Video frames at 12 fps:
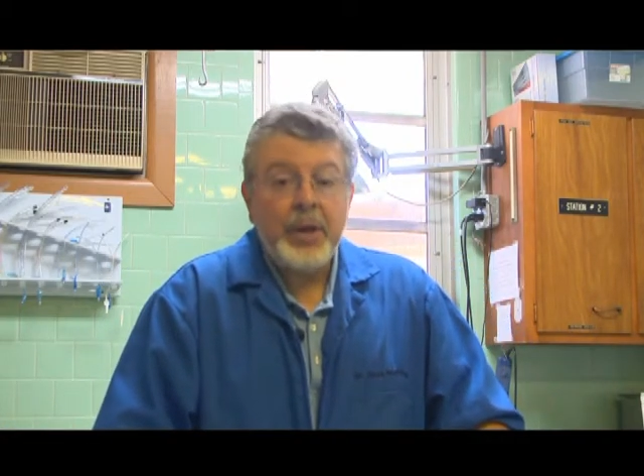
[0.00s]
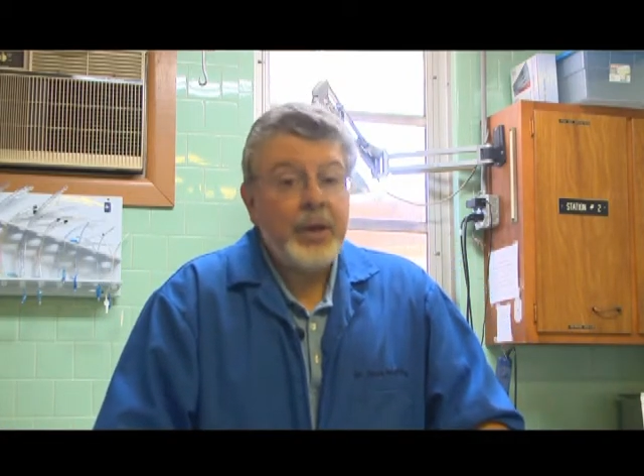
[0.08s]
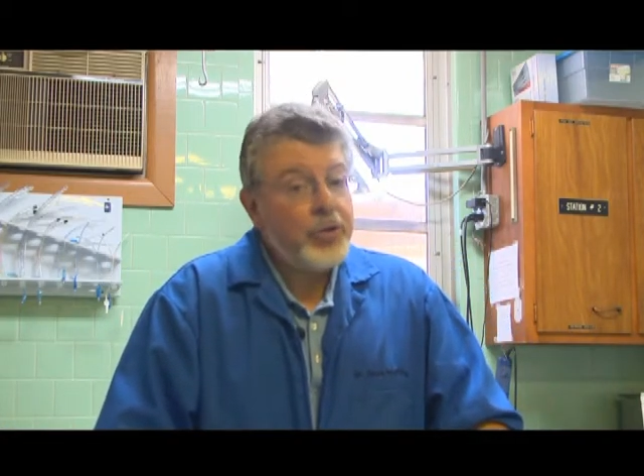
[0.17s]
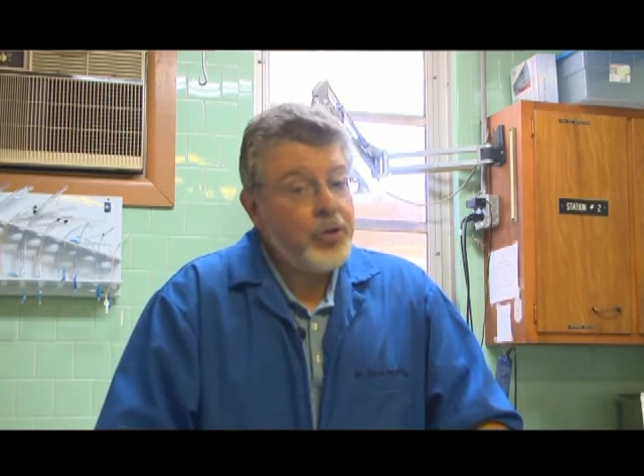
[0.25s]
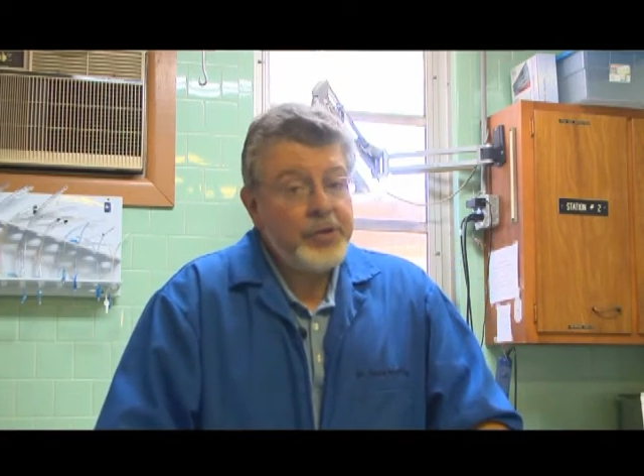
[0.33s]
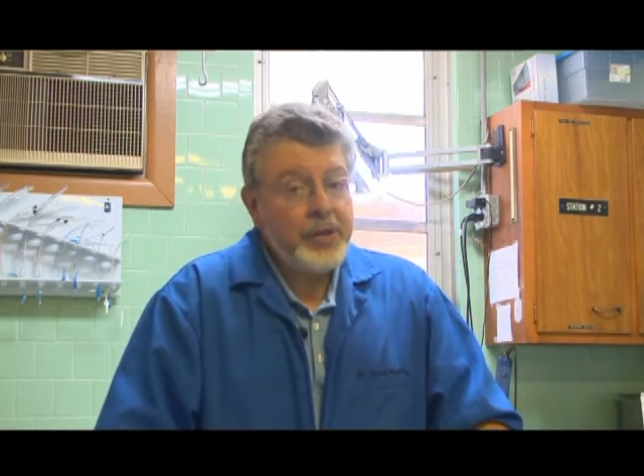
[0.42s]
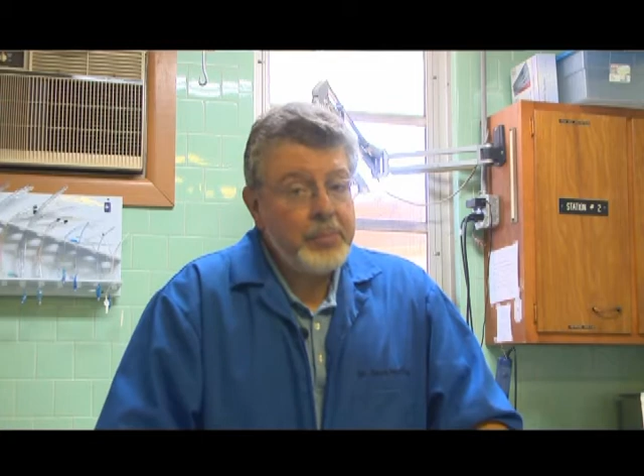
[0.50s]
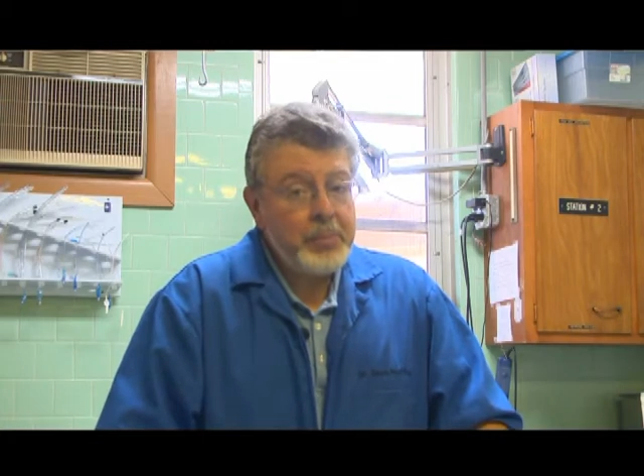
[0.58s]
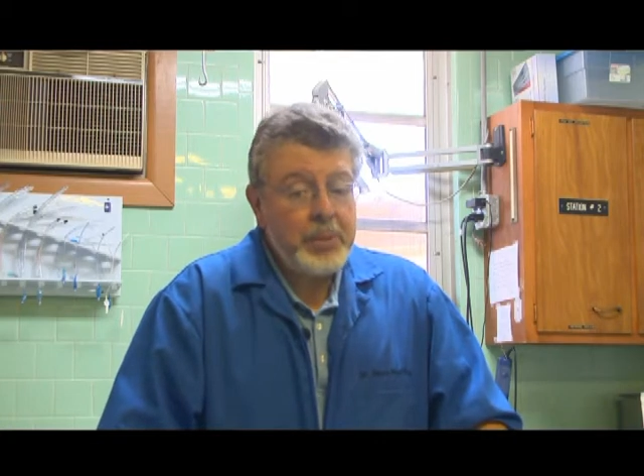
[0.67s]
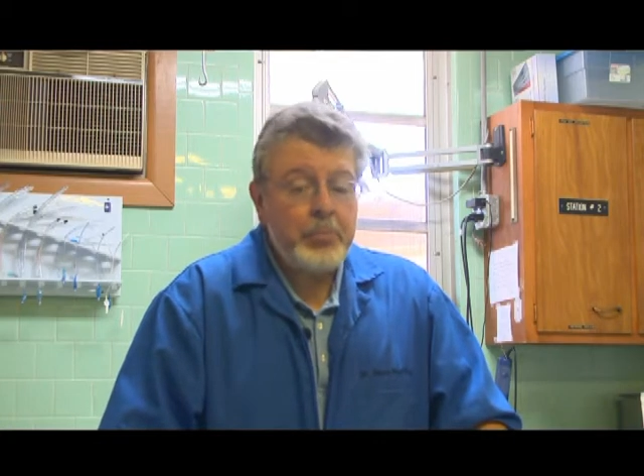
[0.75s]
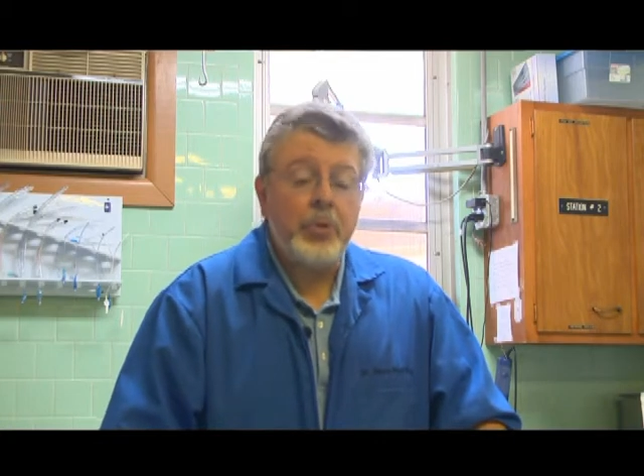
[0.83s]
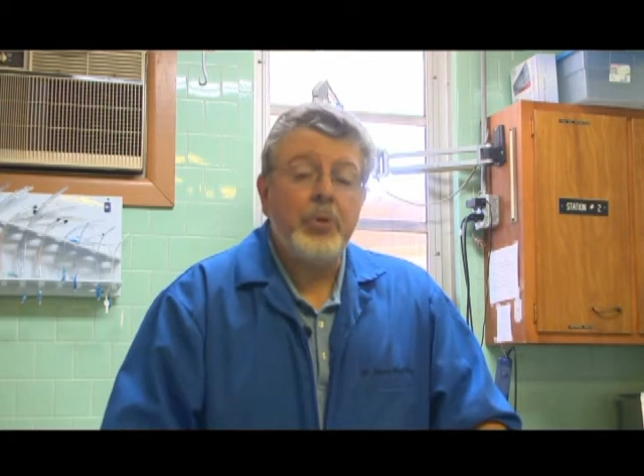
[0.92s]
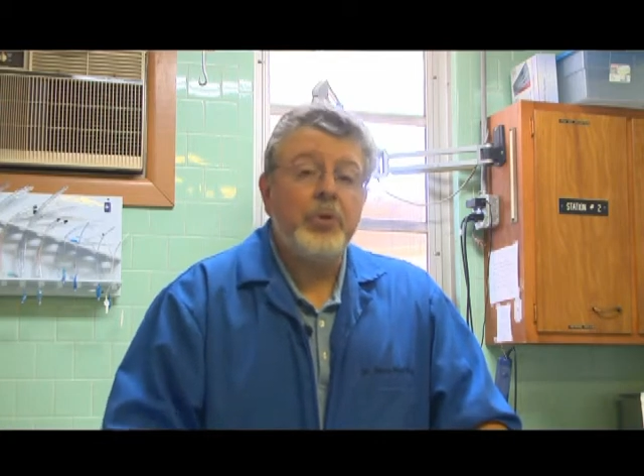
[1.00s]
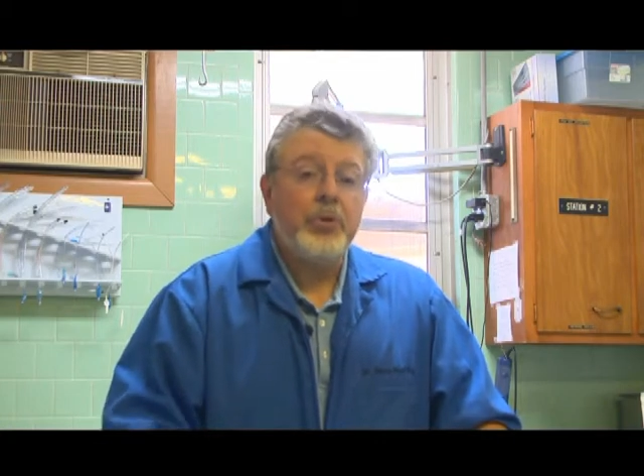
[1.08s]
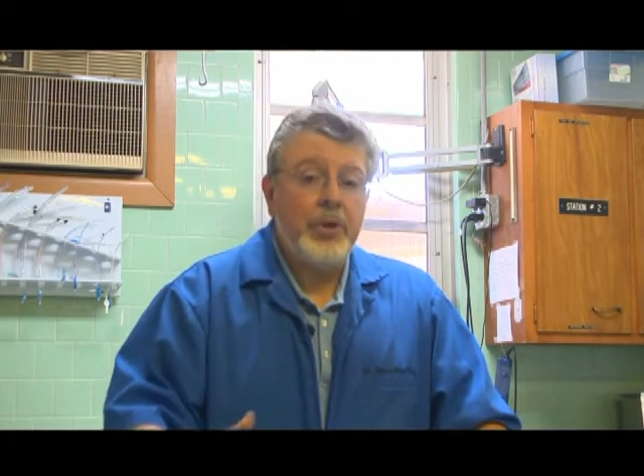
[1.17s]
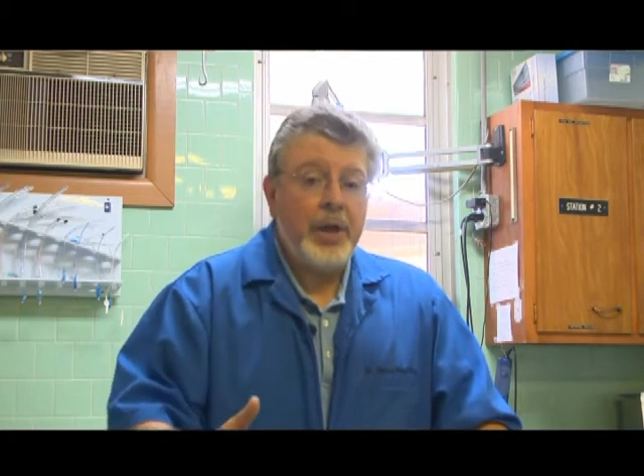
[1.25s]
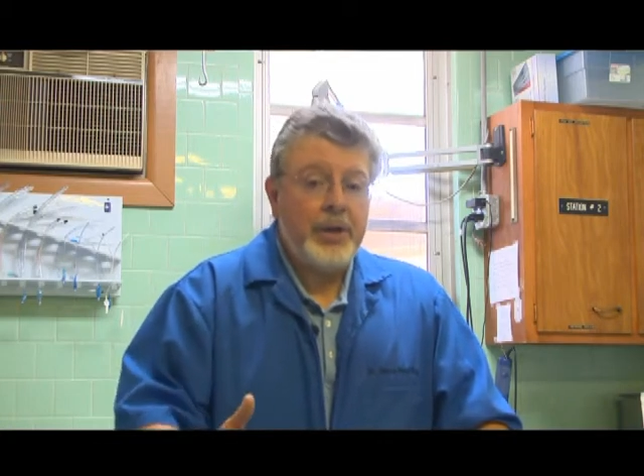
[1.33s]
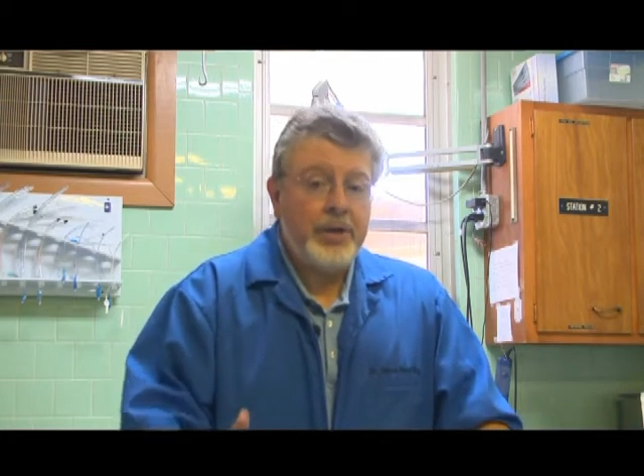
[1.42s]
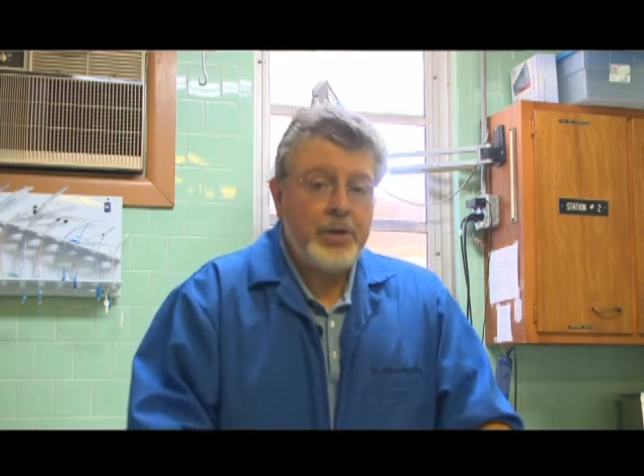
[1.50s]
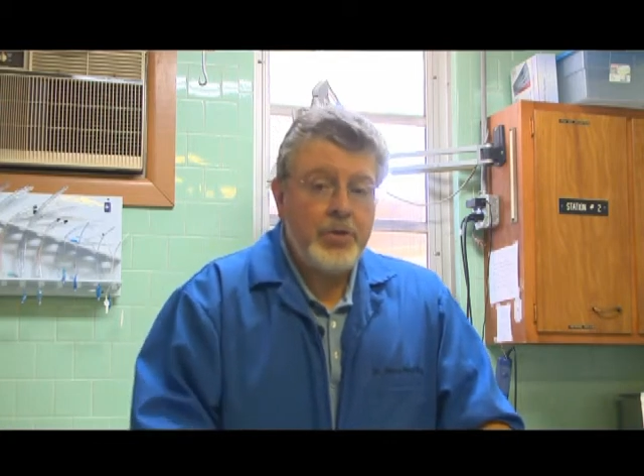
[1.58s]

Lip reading: And just like people, you get an